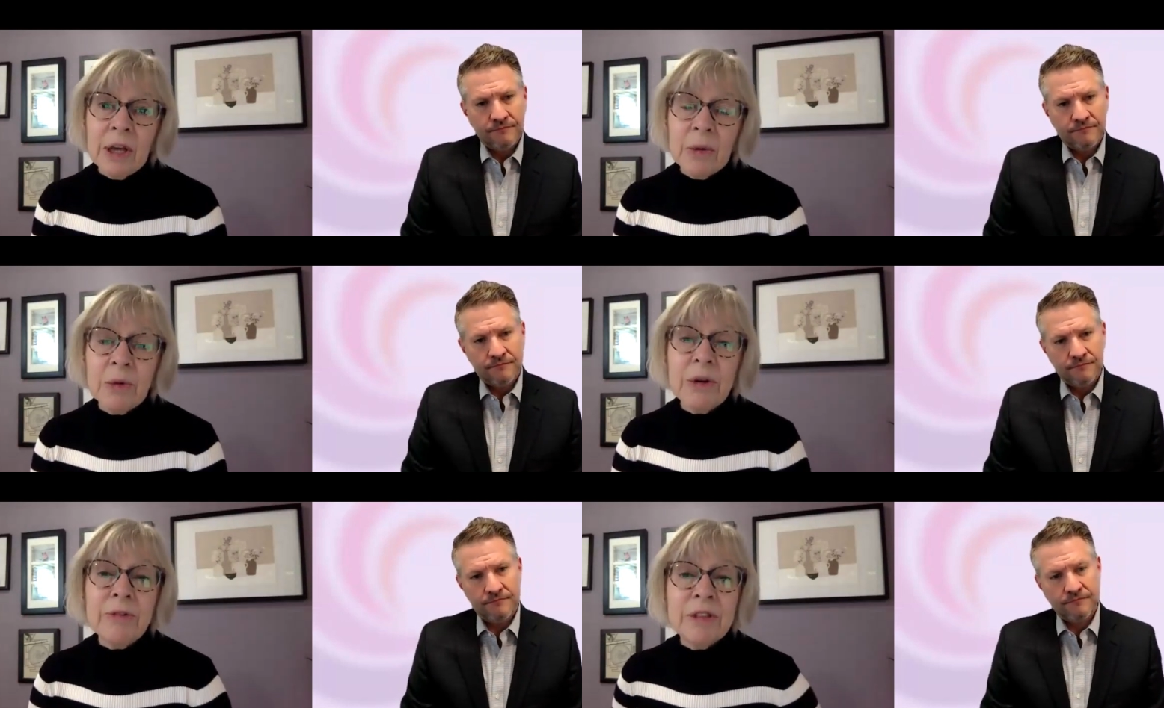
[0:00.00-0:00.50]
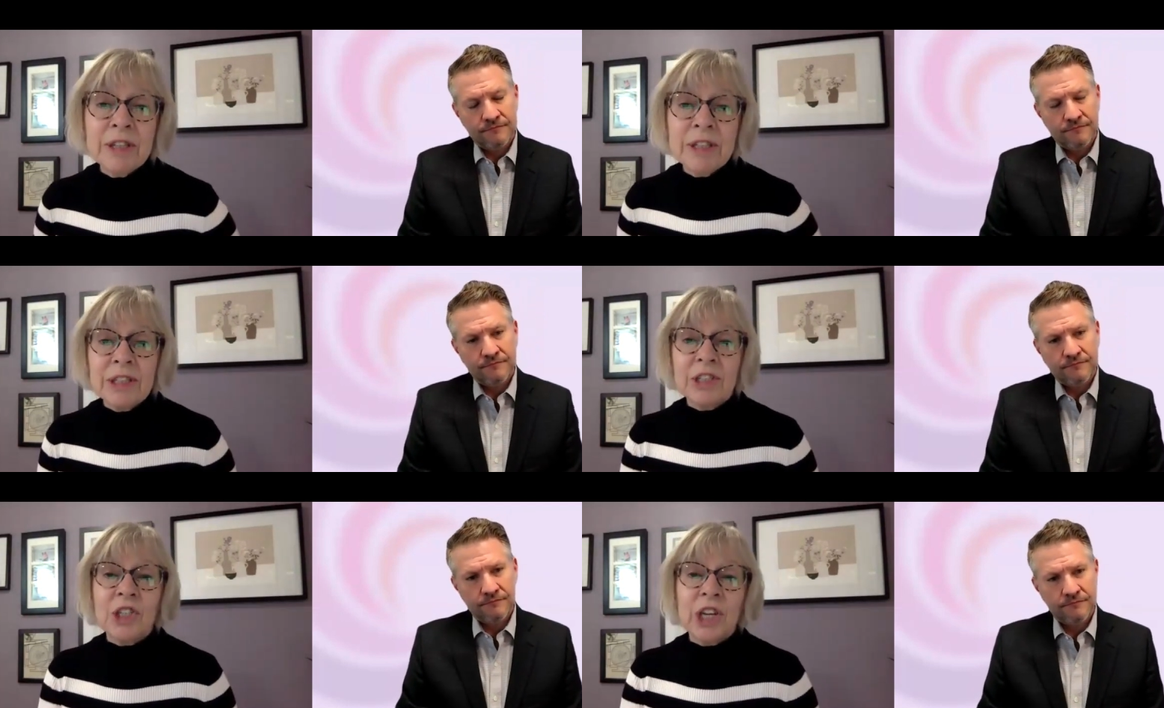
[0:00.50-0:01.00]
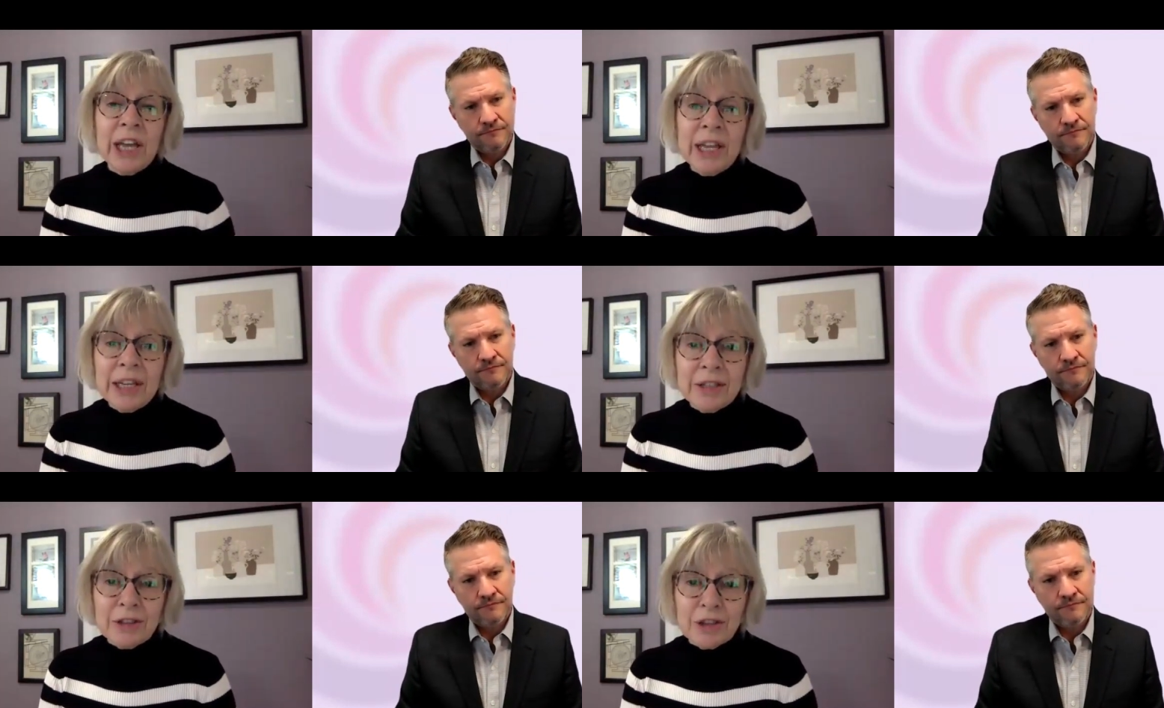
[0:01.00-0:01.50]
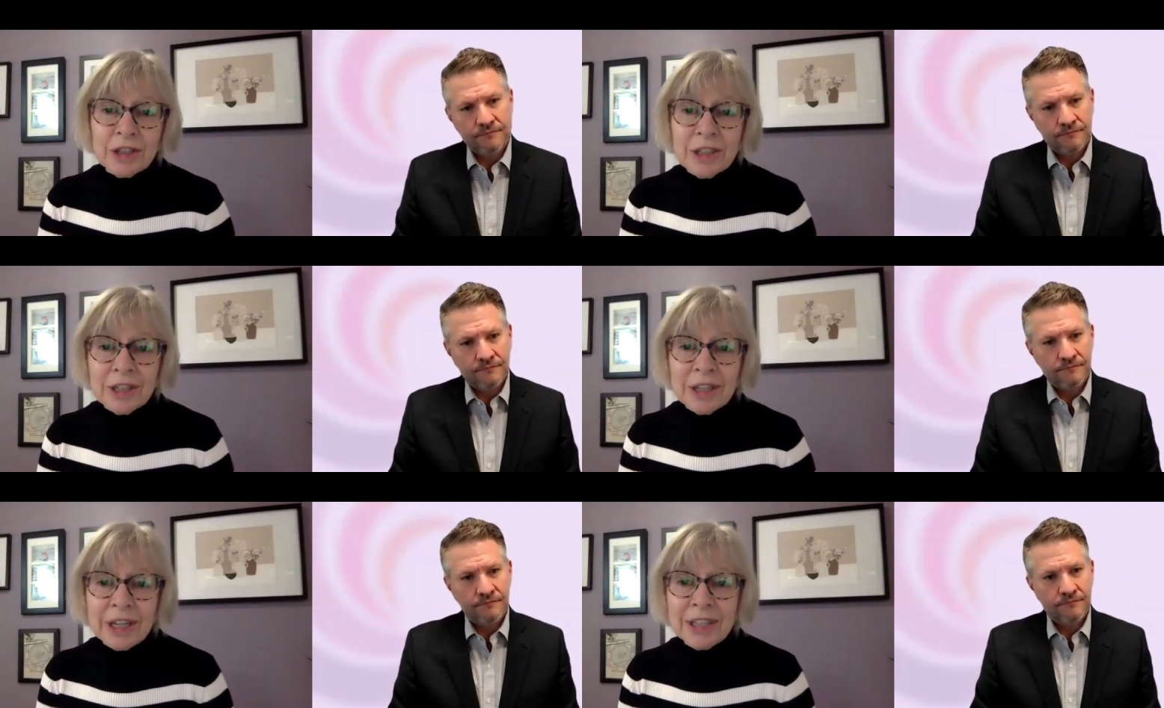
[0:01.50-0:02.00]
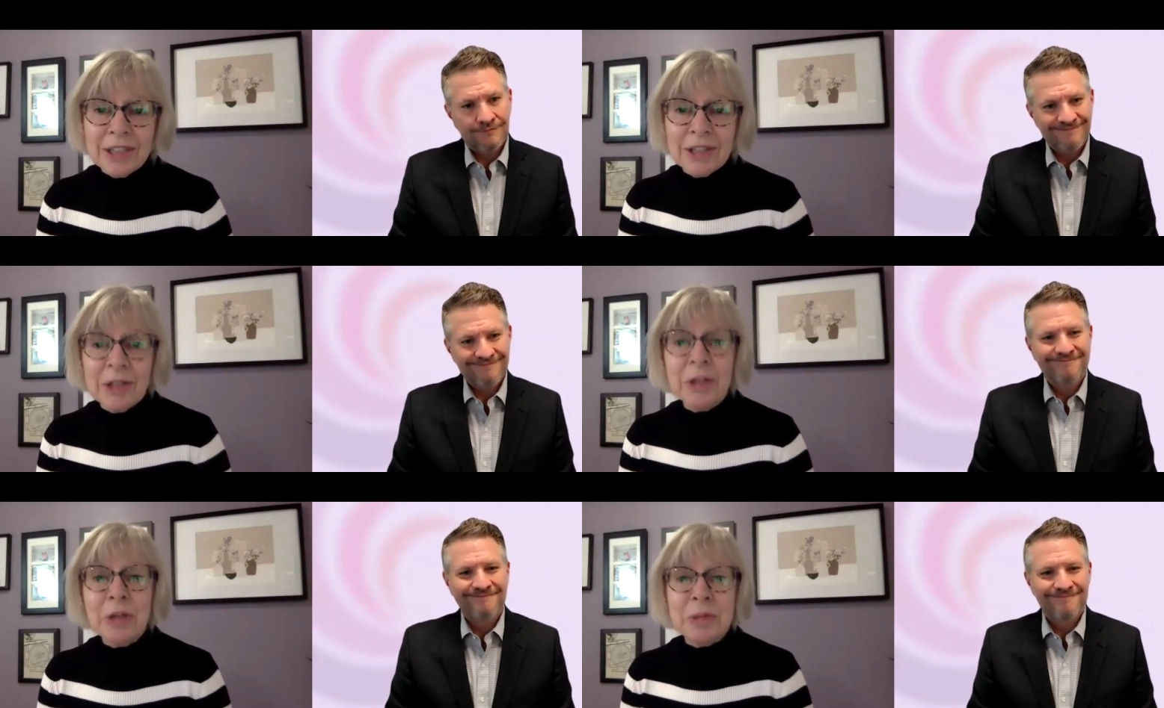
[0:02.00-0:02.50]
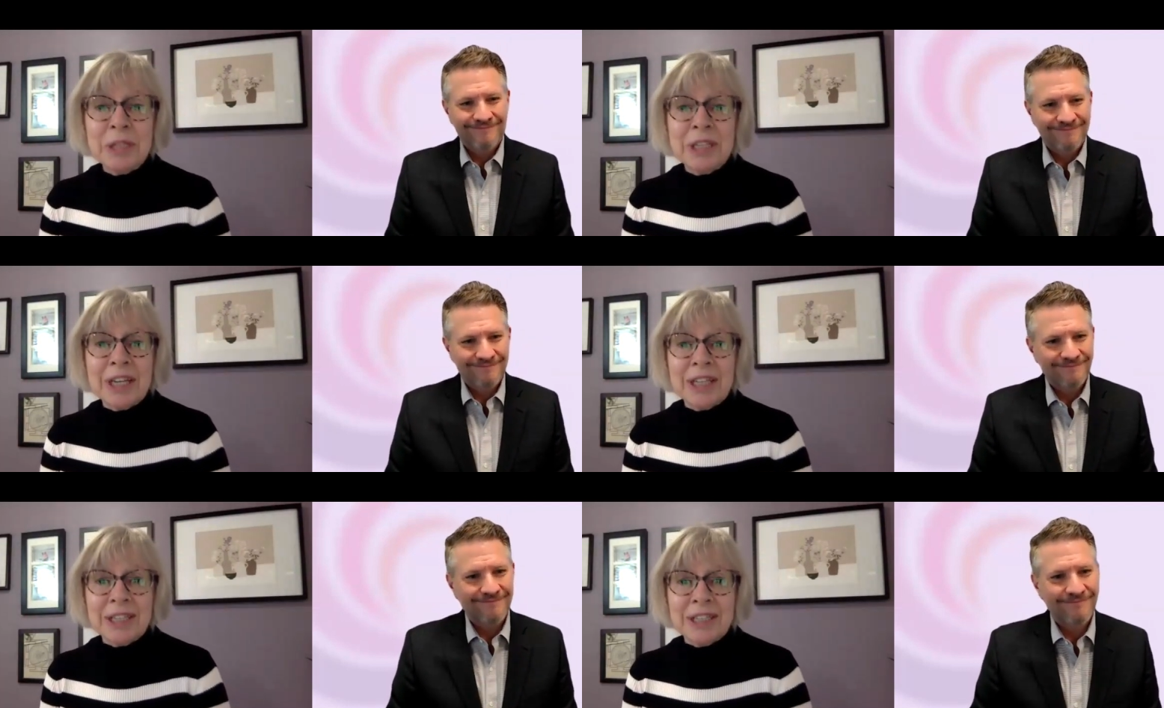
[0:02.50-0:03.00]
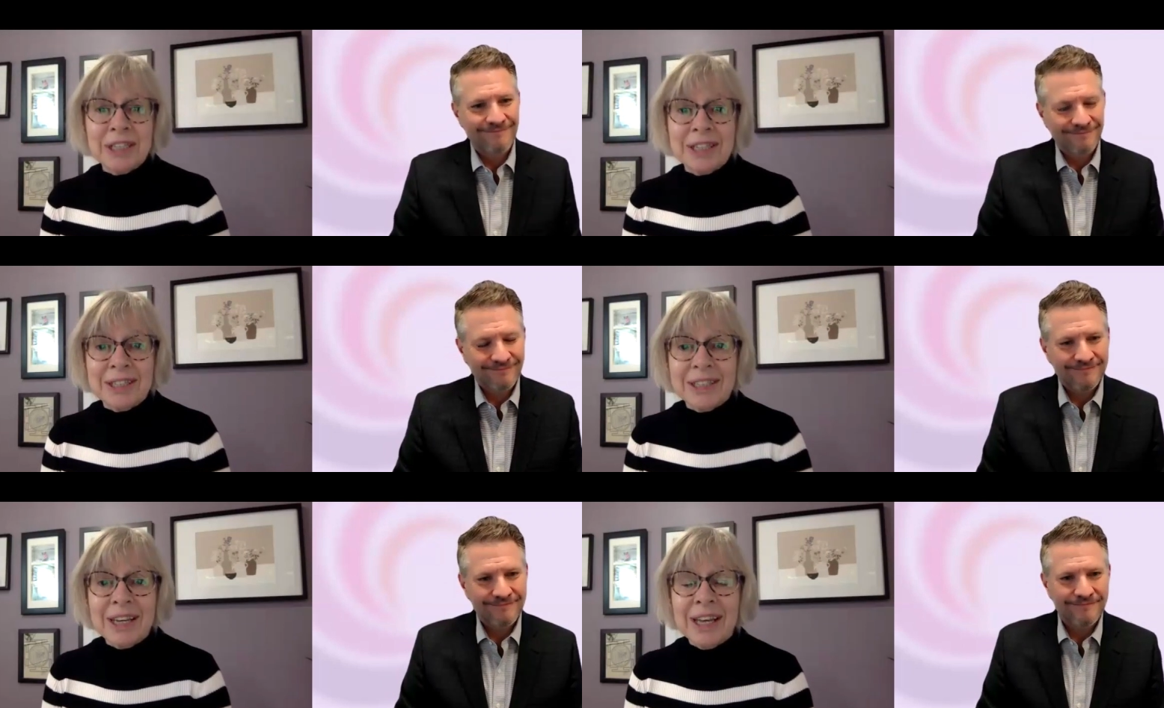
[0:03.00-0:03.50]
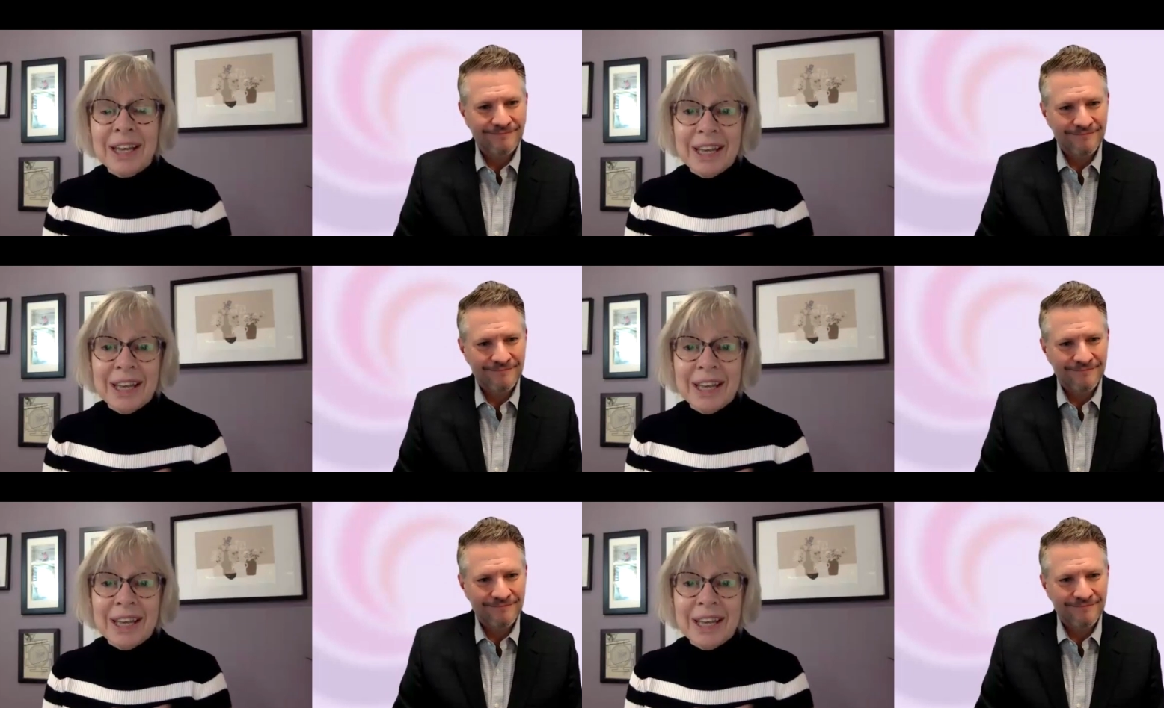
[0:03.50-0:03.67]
Speaker 1: Wherever there's a change in circumstances,